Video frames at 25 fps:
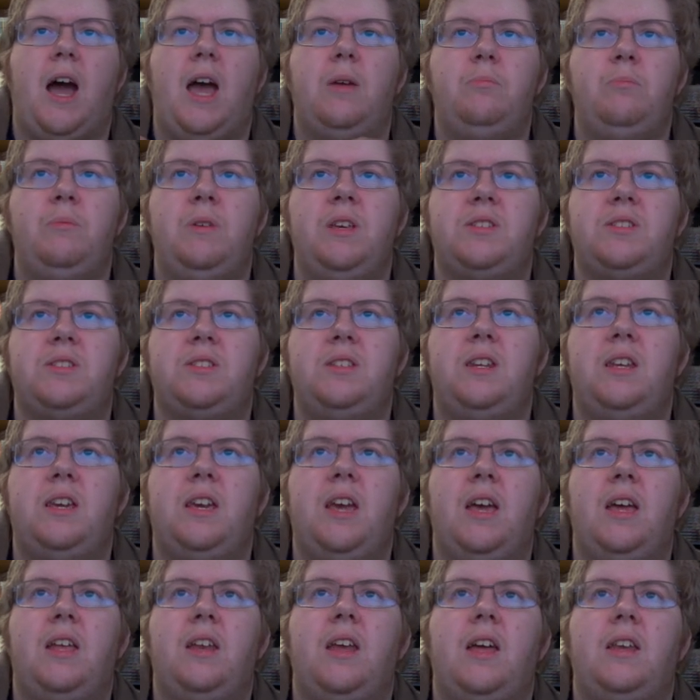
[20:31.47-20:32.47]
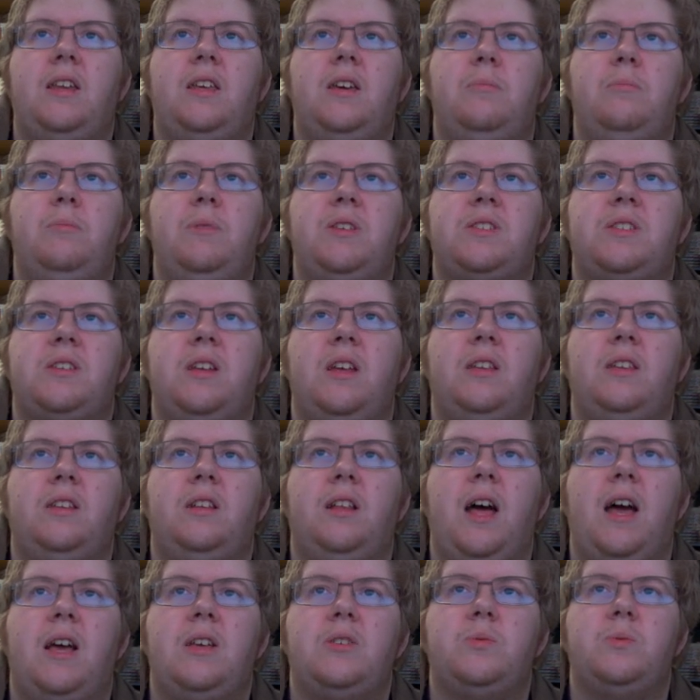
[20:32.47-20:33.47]
I missed it again. I didn't miss it on the
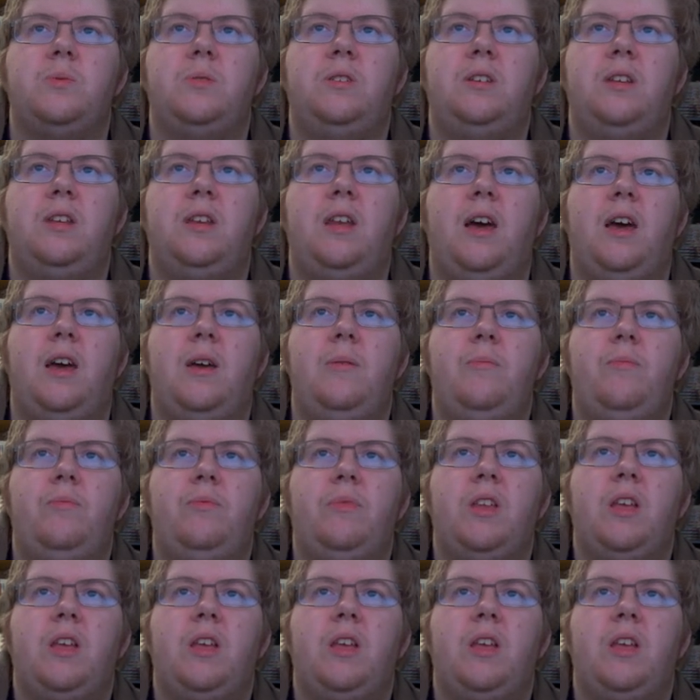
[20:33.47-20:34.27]
last one, did I?